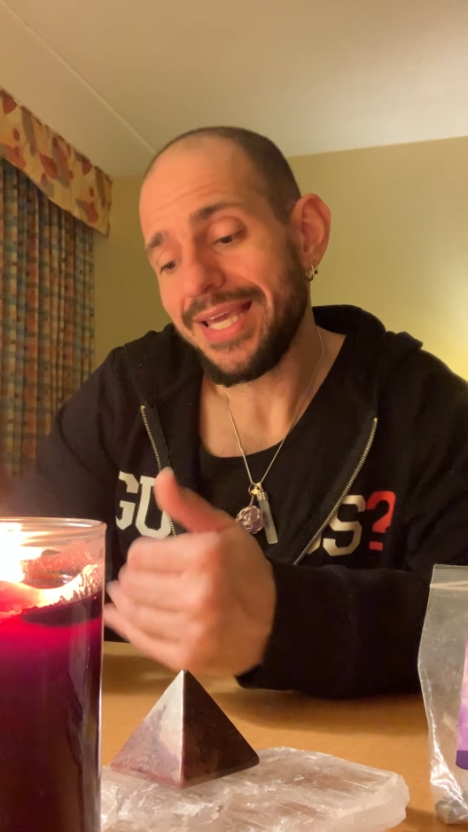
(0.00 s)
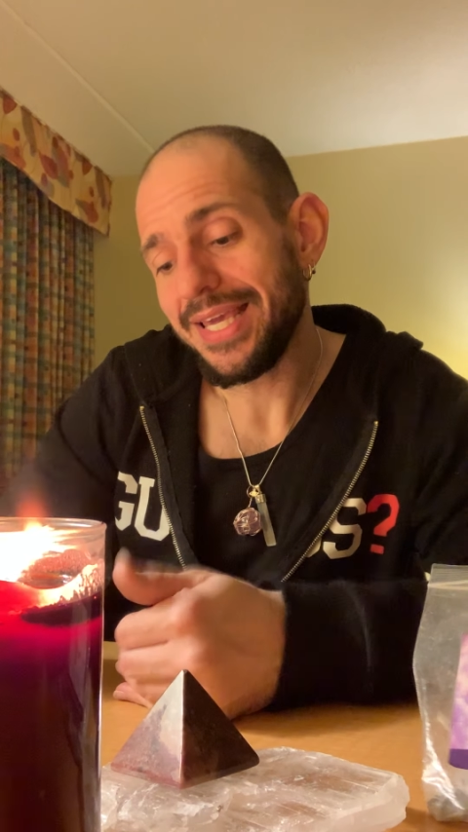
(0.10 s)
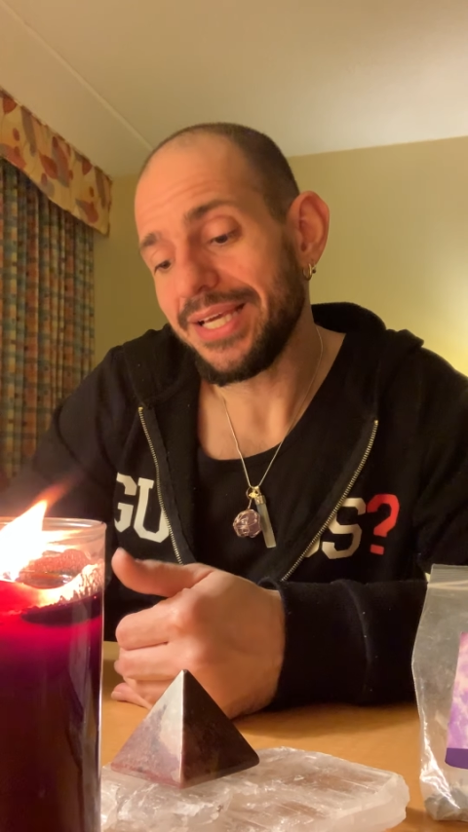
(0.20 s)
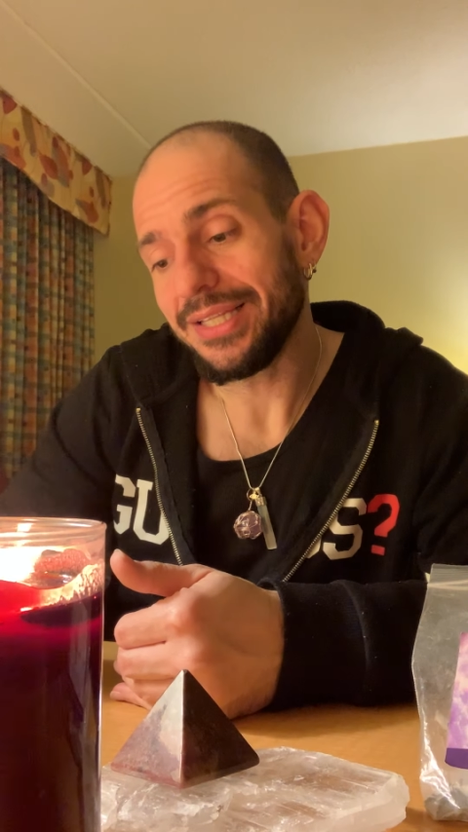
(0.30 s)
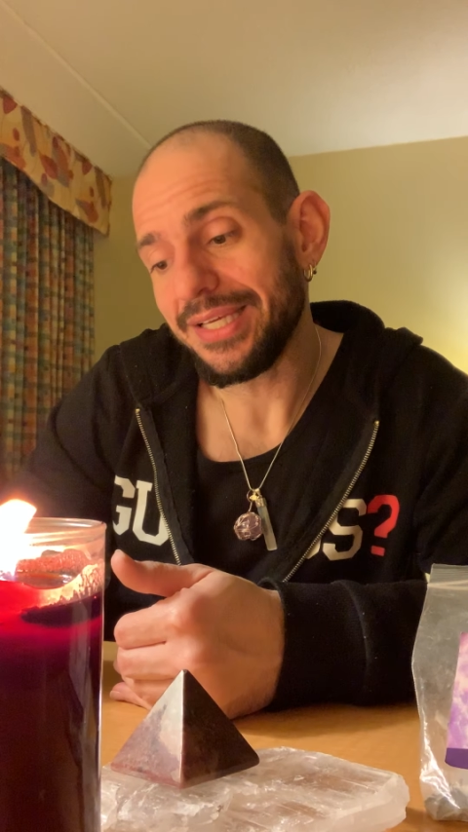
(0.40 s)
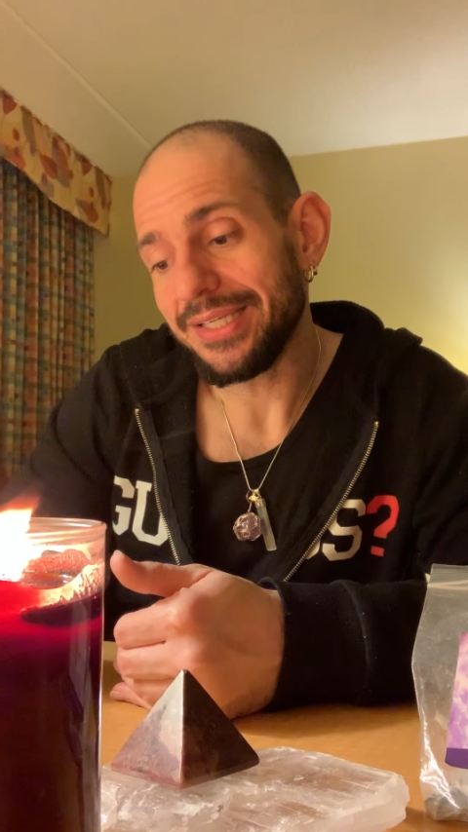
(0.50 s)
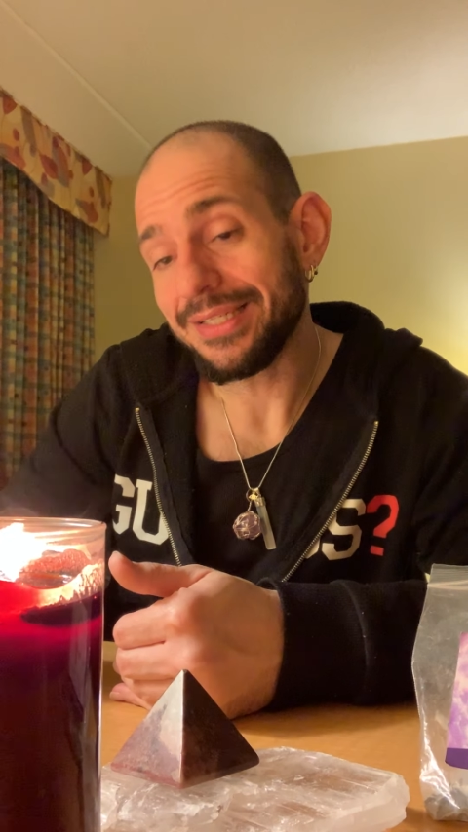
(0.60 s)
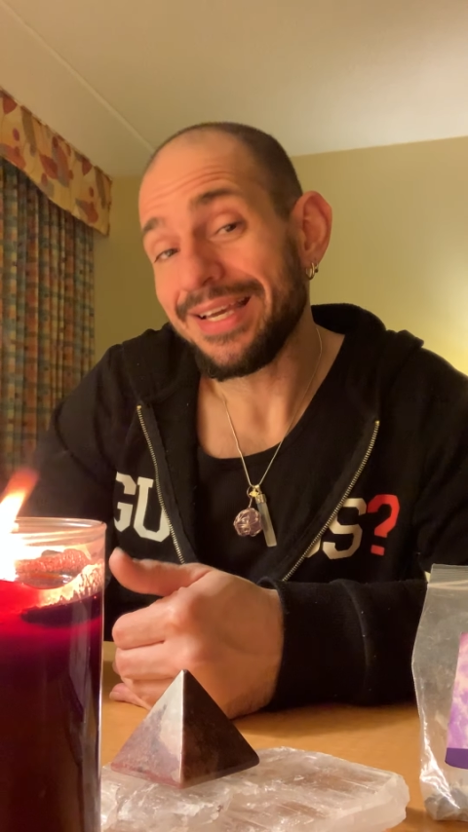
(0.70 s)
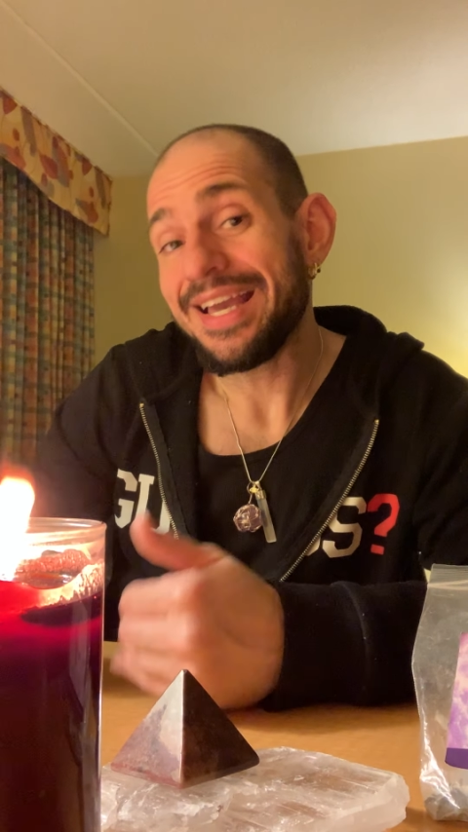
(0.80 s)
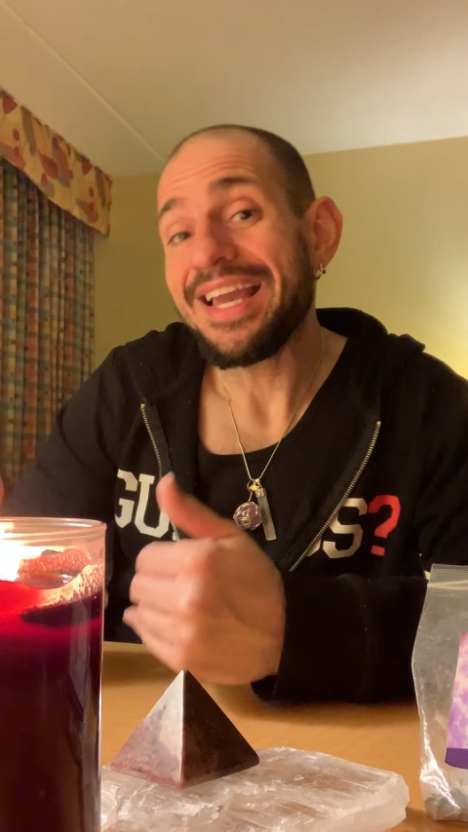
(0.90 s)

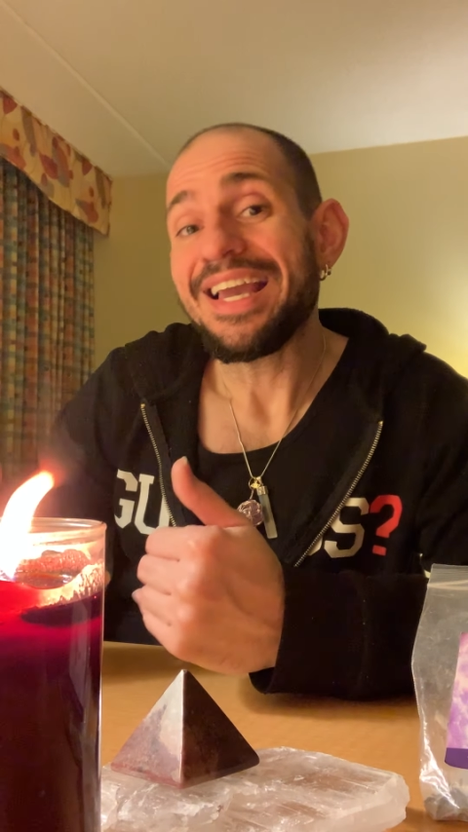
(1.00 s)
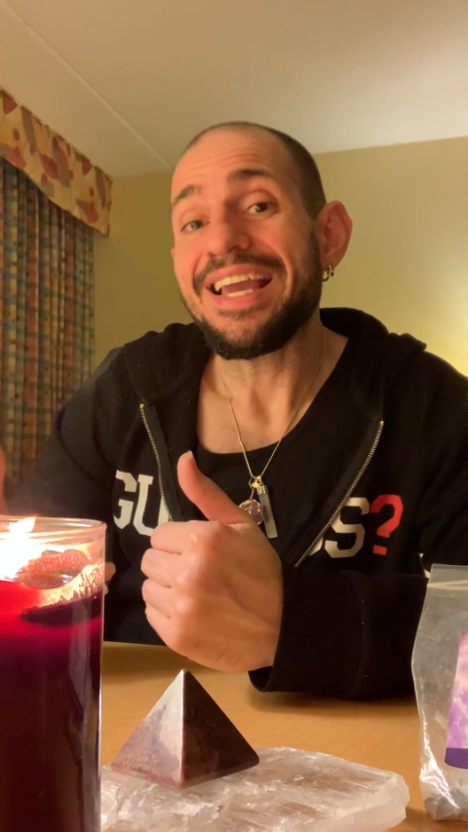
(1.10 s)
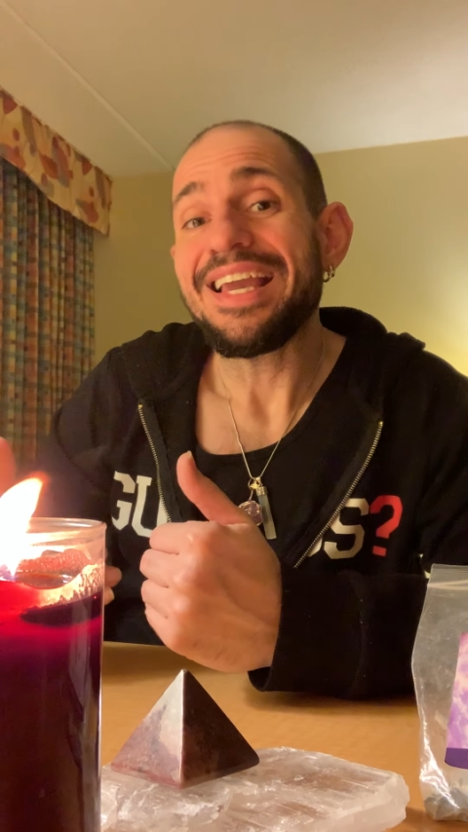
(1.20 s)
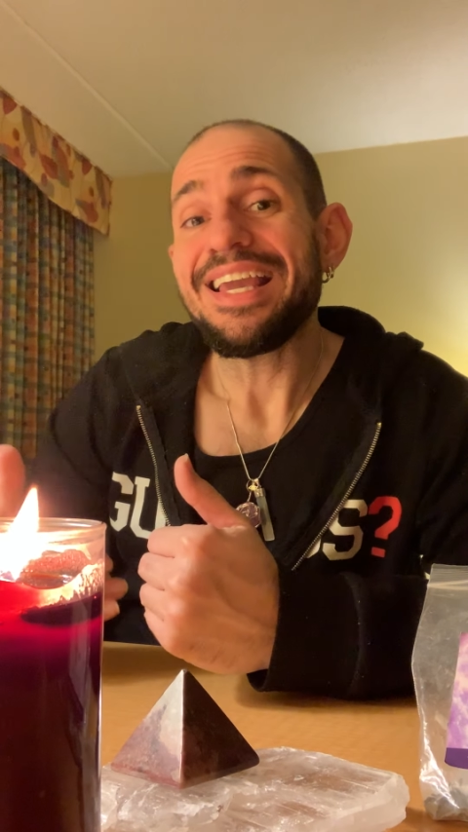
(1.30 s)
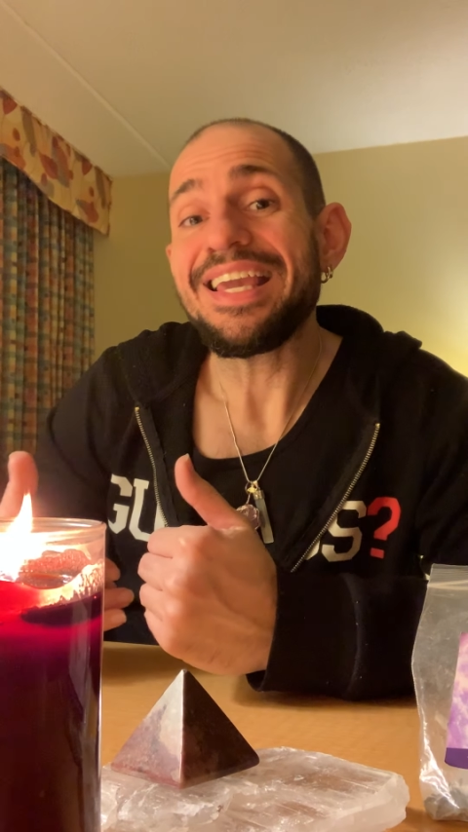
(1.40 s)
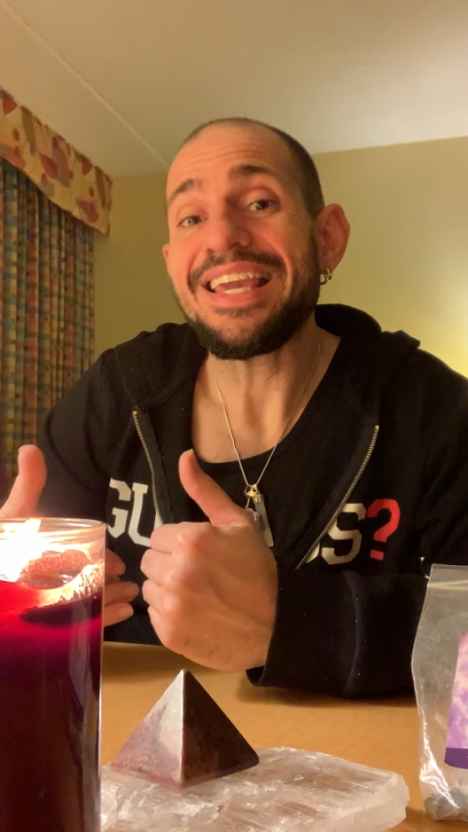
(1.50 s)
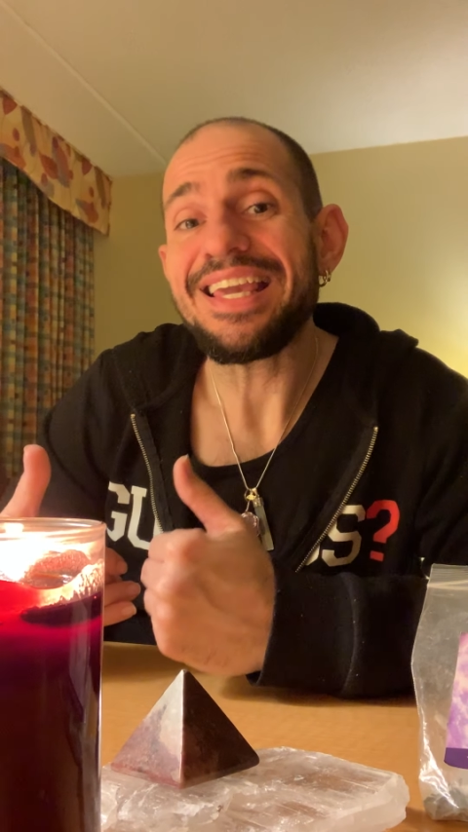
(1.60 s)
healing,